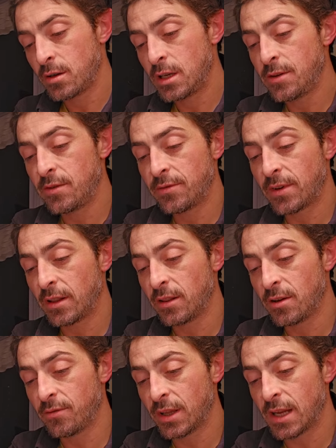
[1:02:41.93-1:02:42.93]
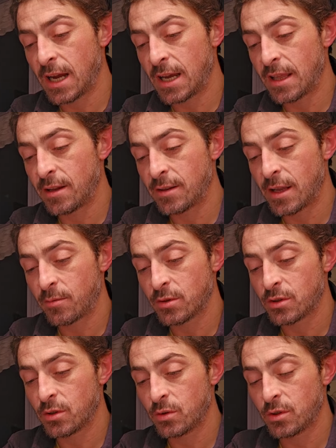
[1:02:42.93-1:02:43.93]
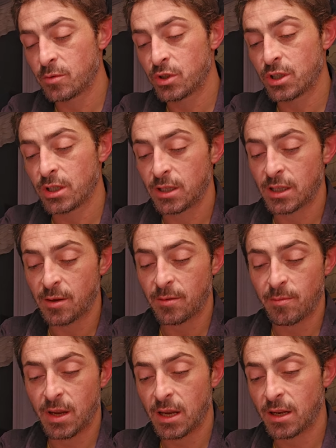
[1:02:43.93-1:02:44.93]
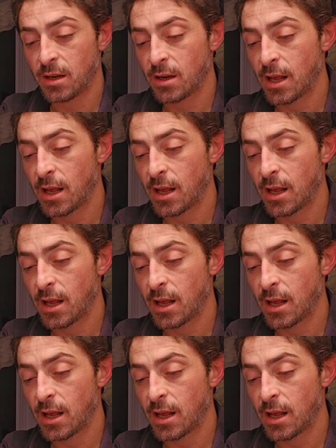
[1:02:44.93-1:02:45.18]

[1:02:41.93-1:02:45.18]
Even if I love the guy that was doing the machine that made it,